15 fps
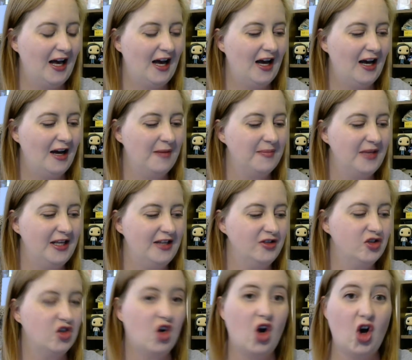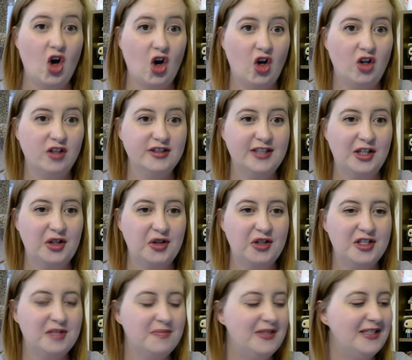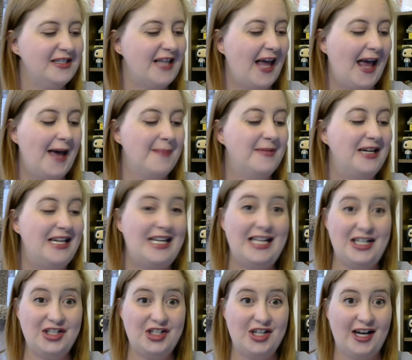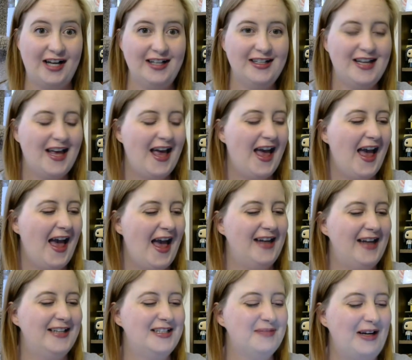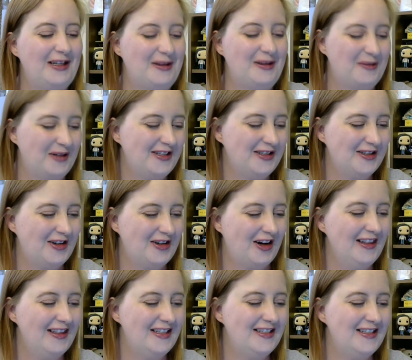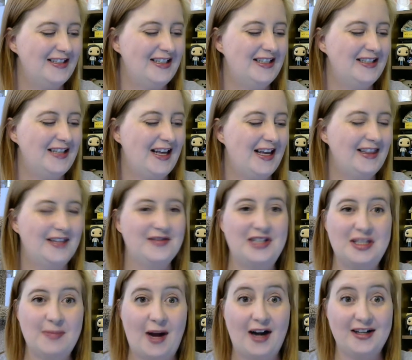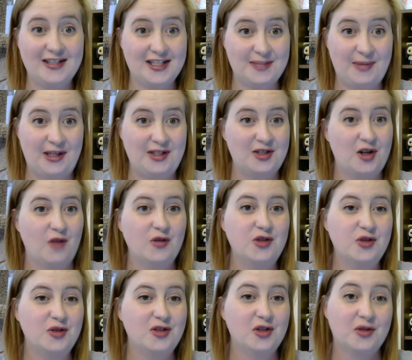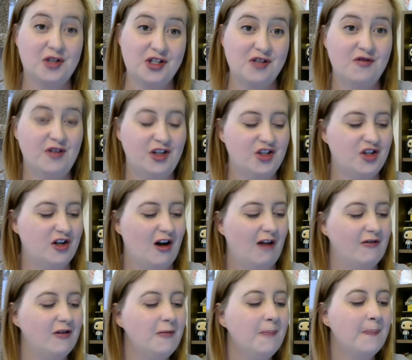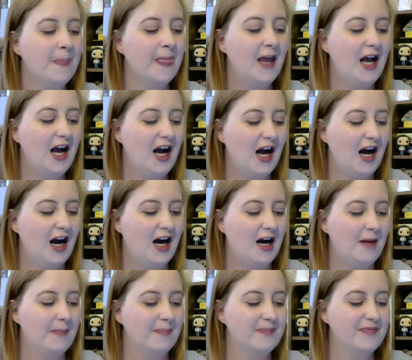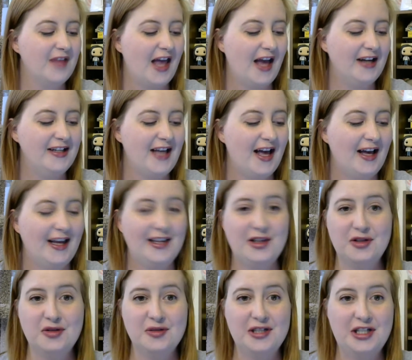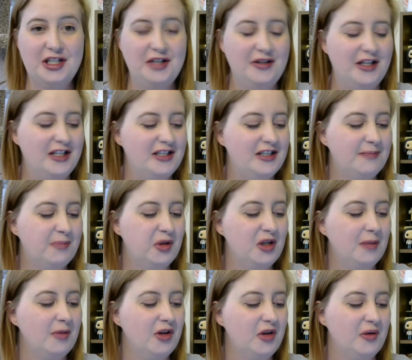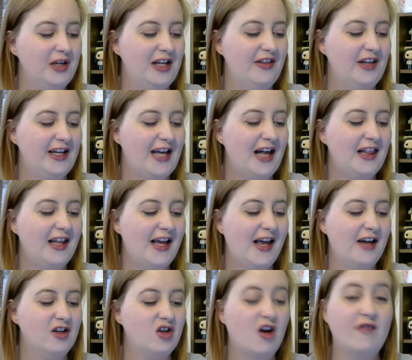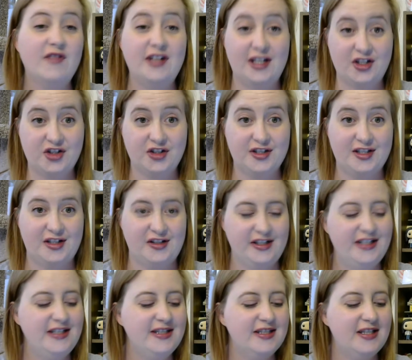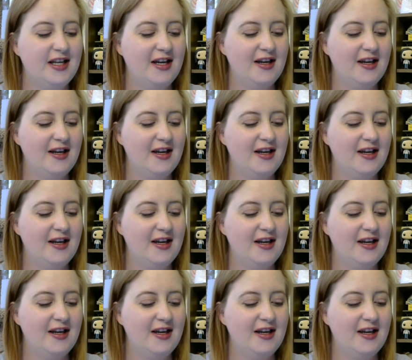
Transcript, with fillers: um, is called Christmas Amnesia, and it's by Laura Scott. This is a love-inspired suspense novel, so it's a Christian fiction novel. Um, and yeah, it looked really cute. It's book number three in the Callahan Confidential series.